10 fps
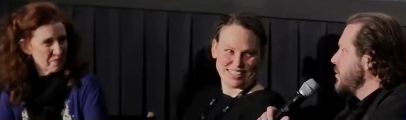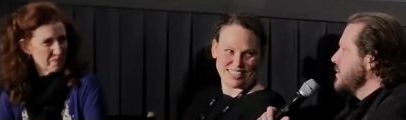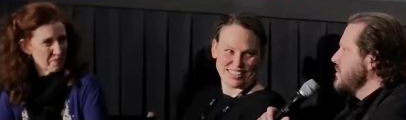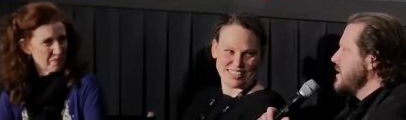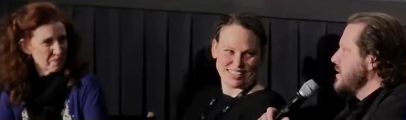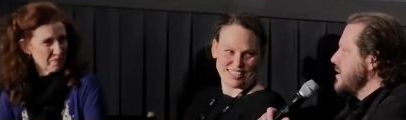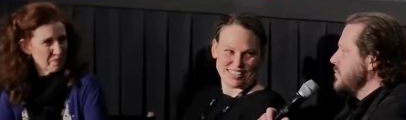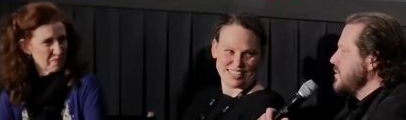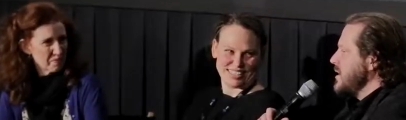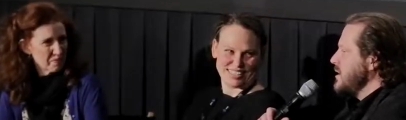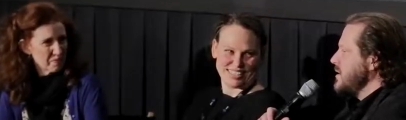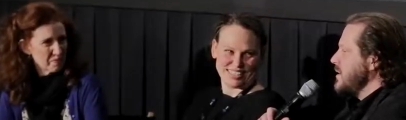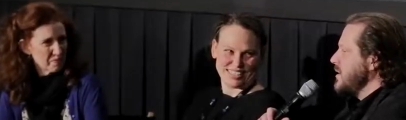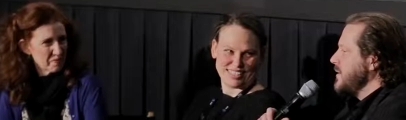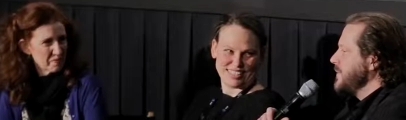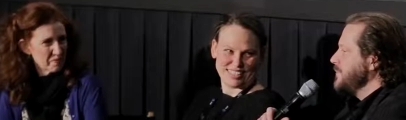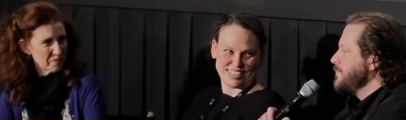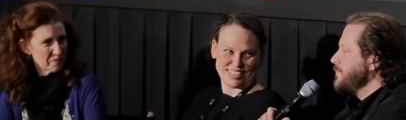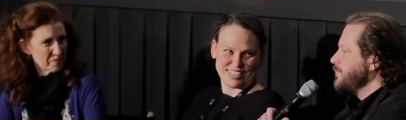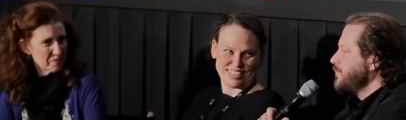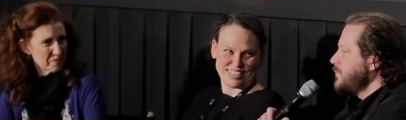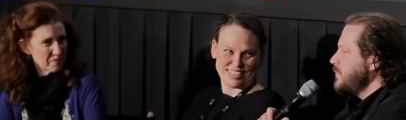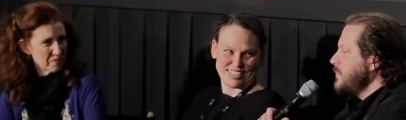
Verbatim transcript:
Speaker 1: you know, we made an